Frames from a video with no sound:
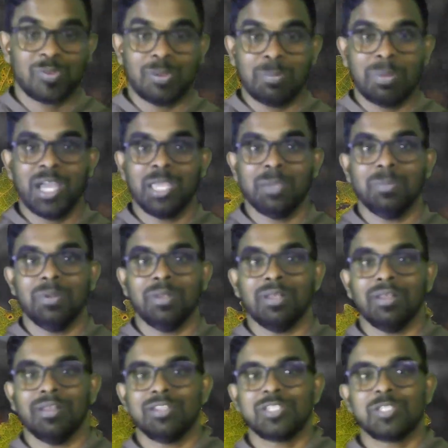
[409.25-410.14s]
the
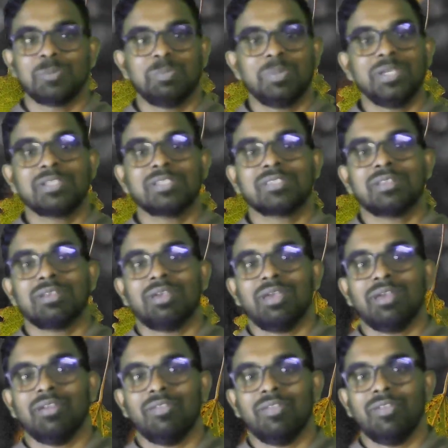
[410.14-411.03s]
Bible speaks
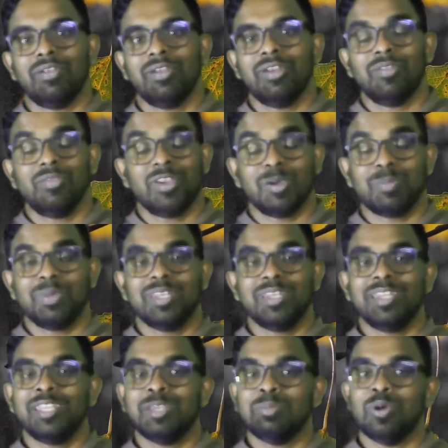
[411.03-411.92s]

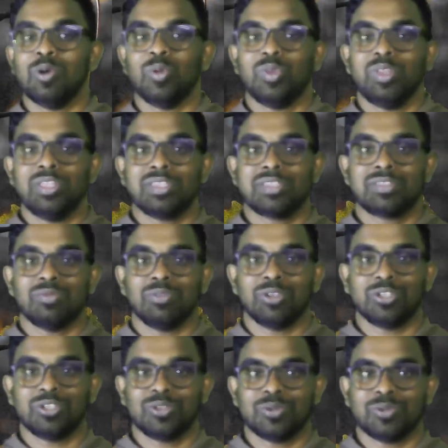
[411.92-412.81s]
vehemently about this
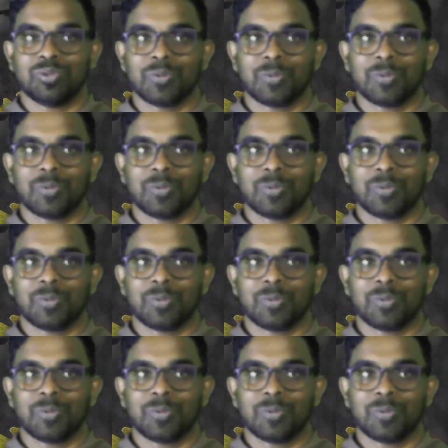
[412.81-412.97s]
virtue,